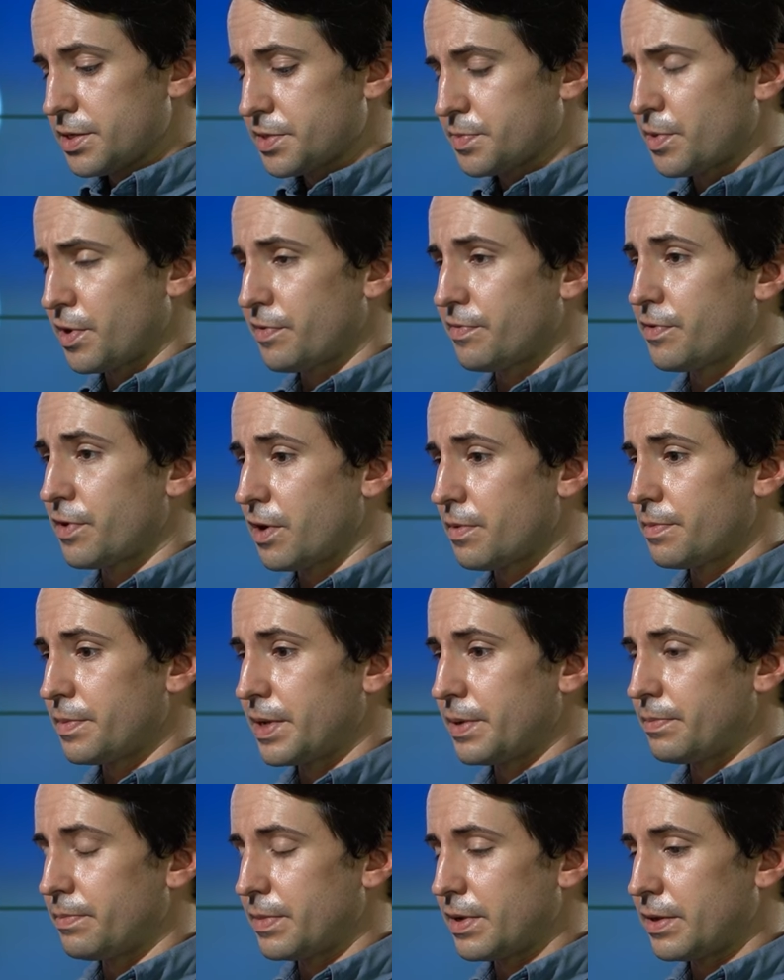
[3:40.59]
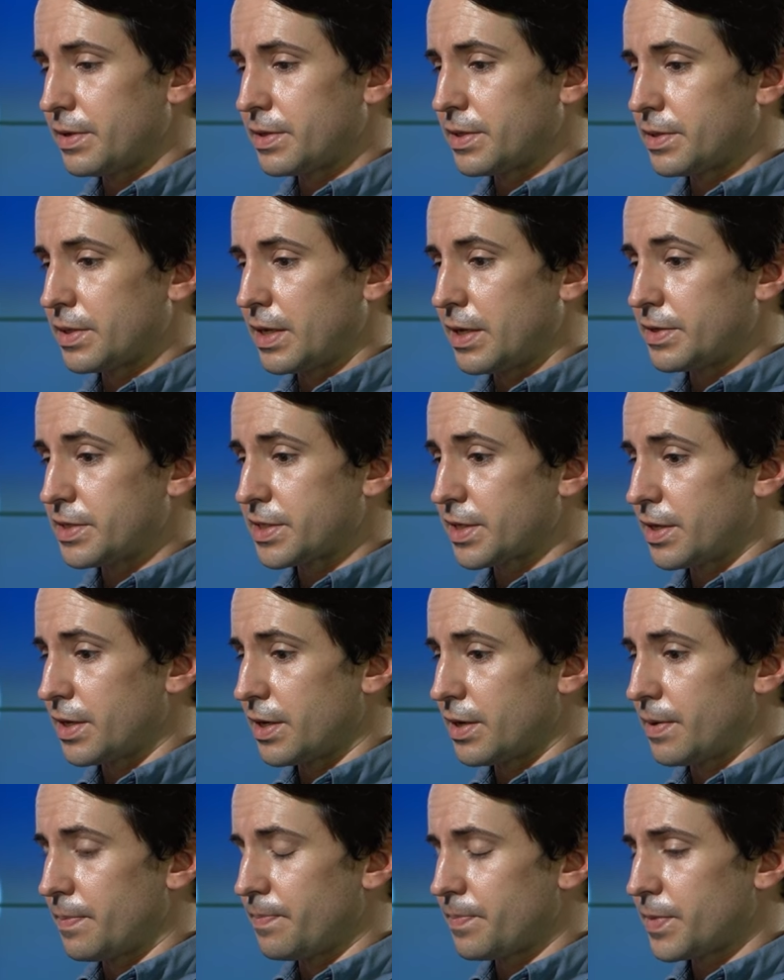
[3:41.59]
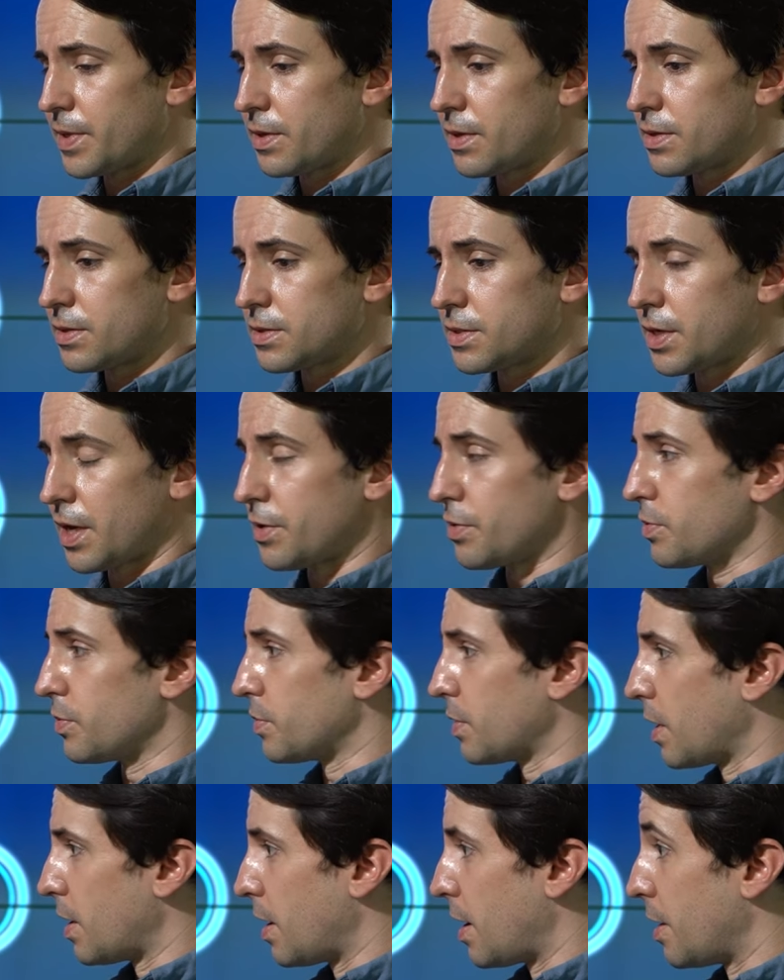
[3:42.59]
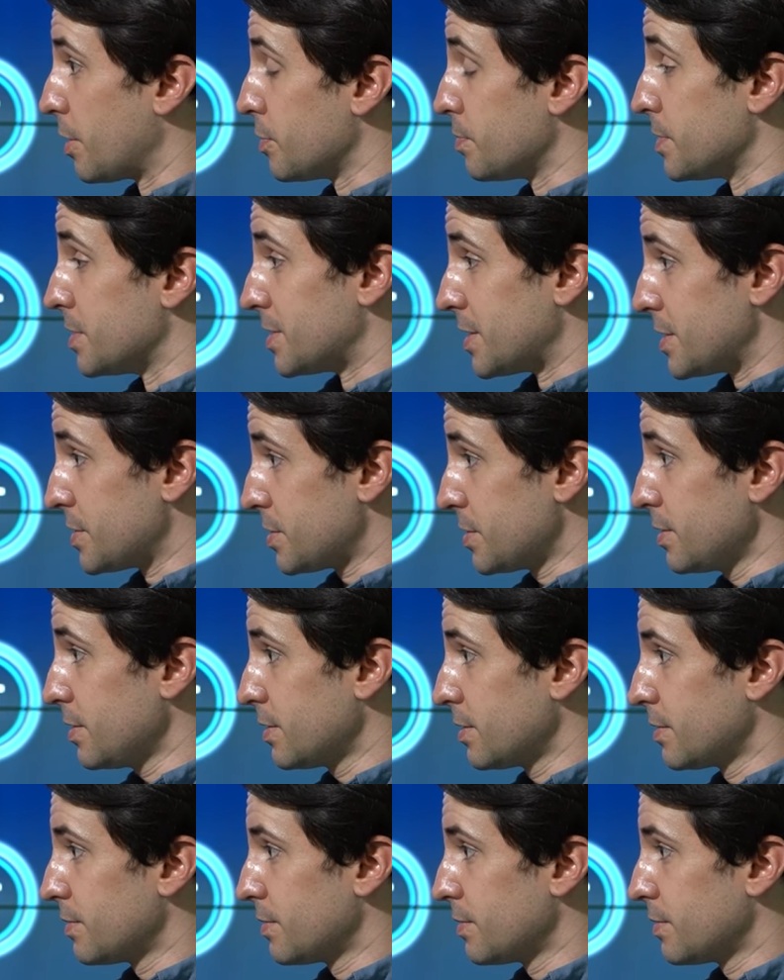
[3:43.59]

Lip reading: smart farm, and it's automation,